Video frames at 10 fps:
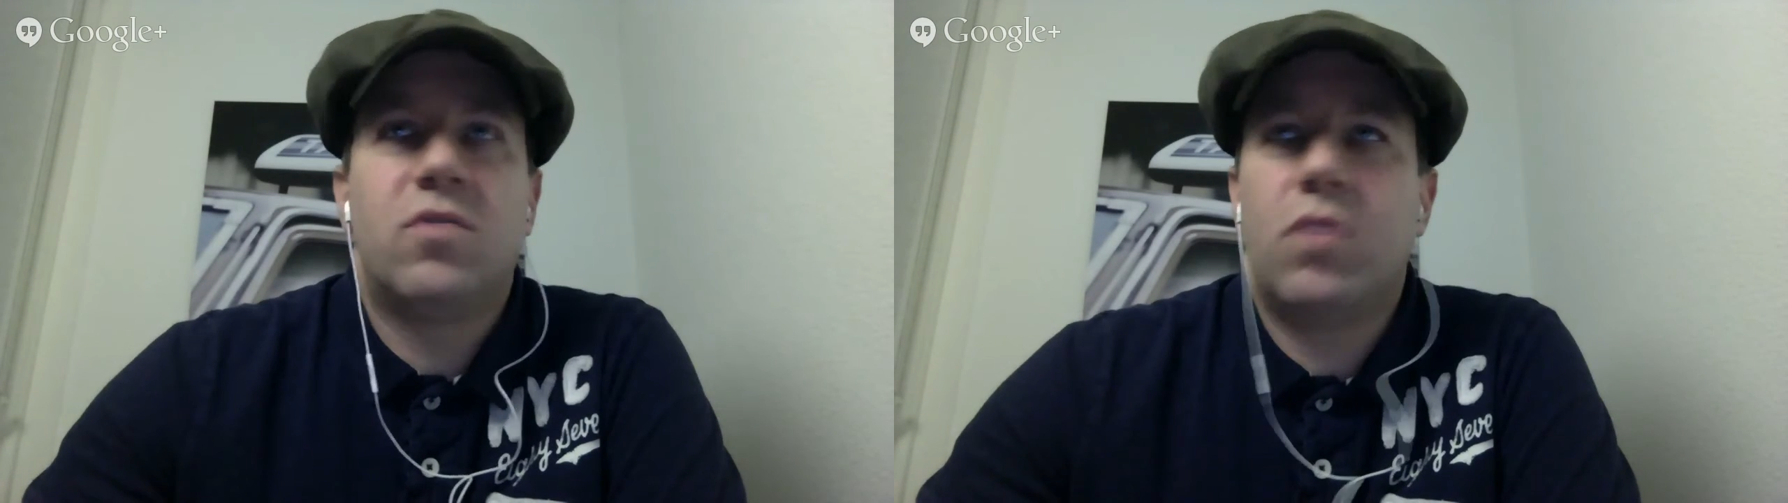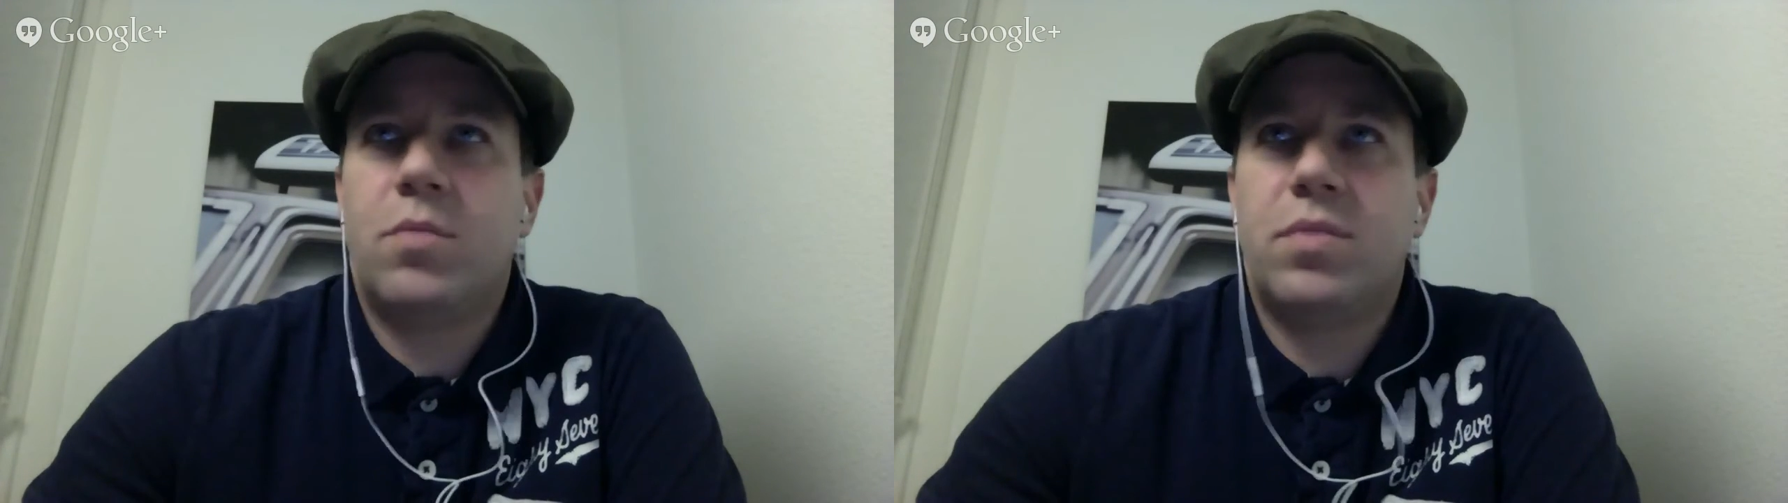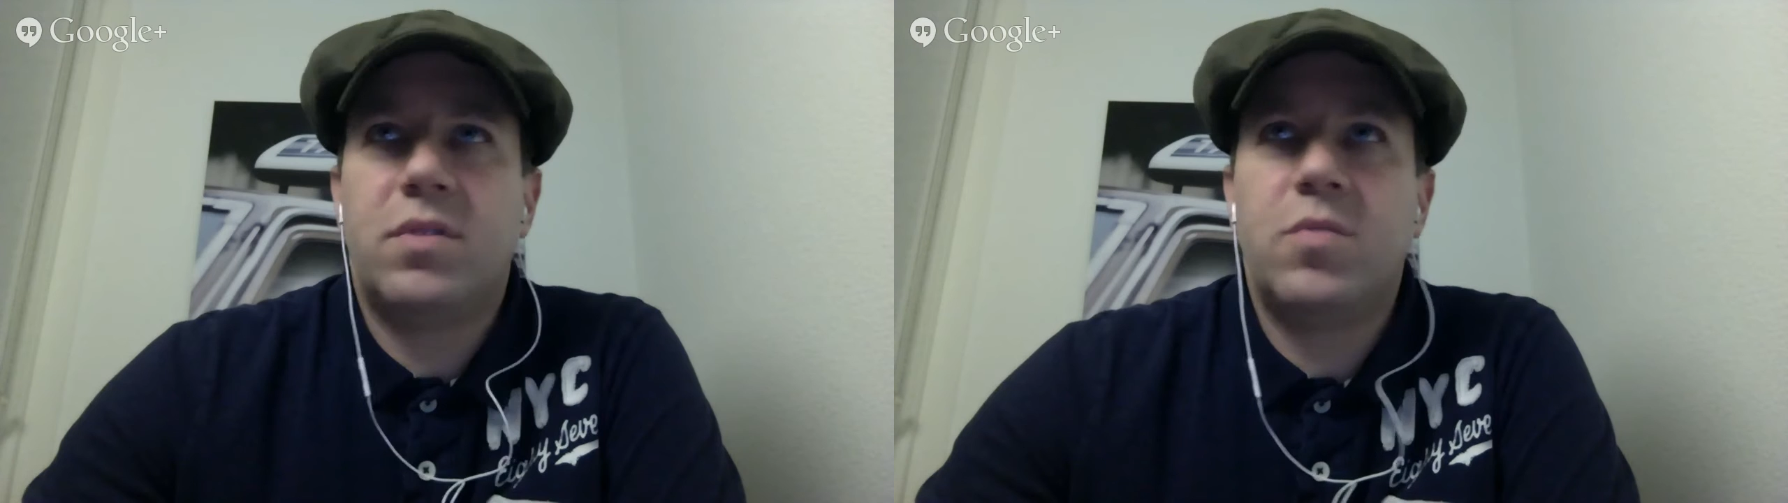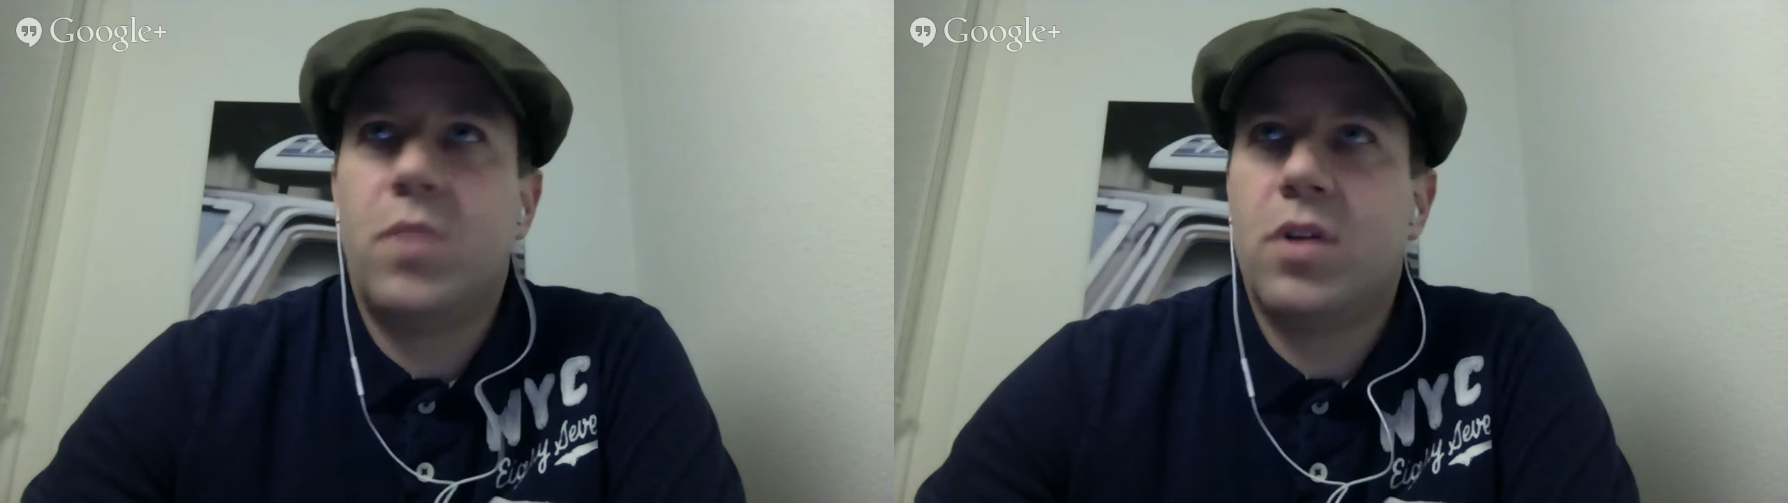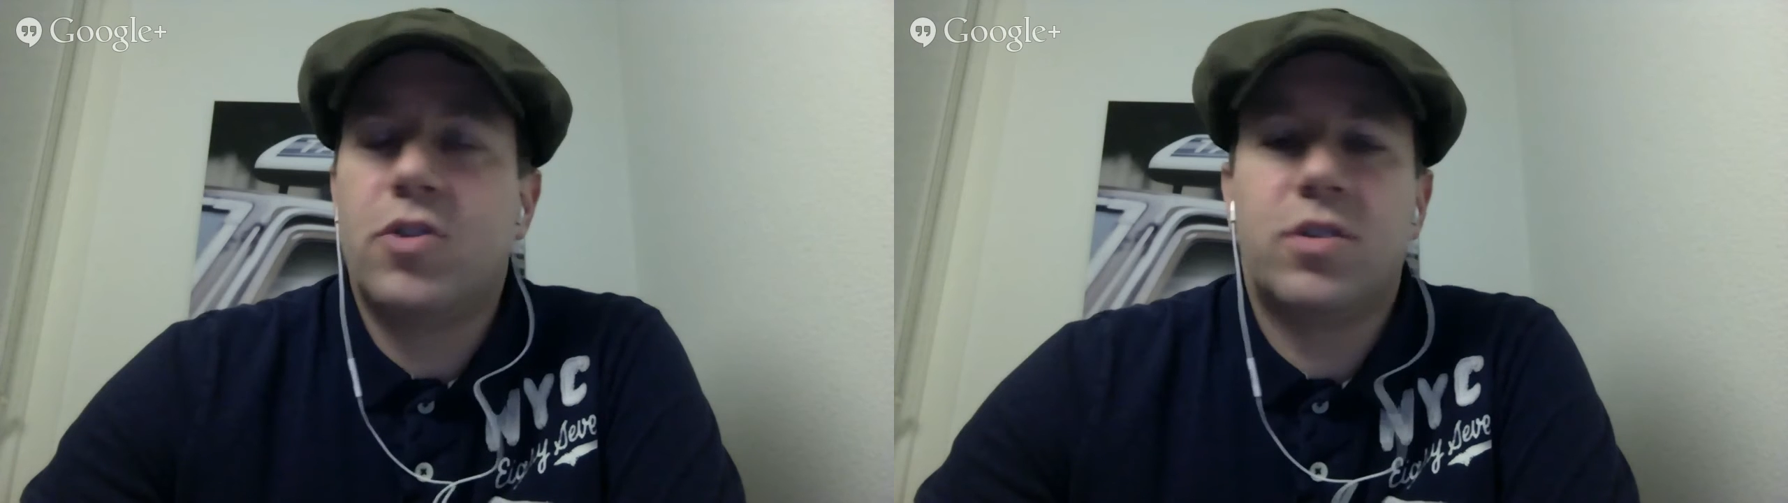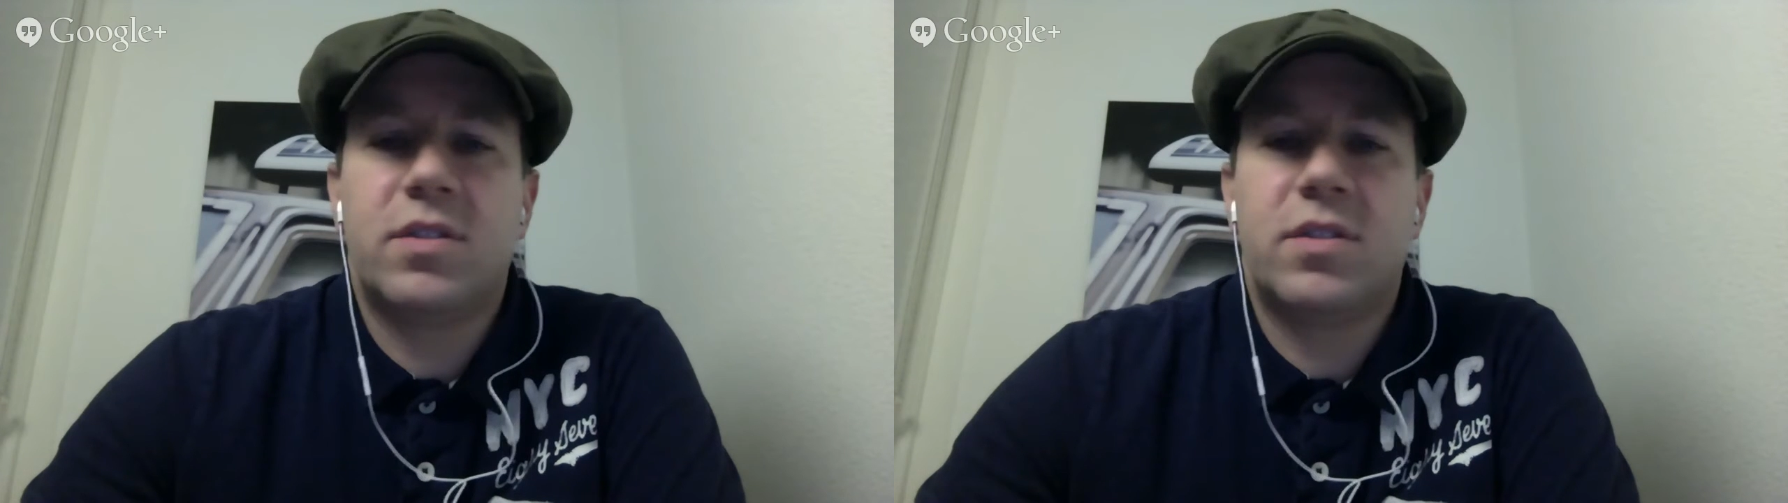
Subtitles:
too much or something,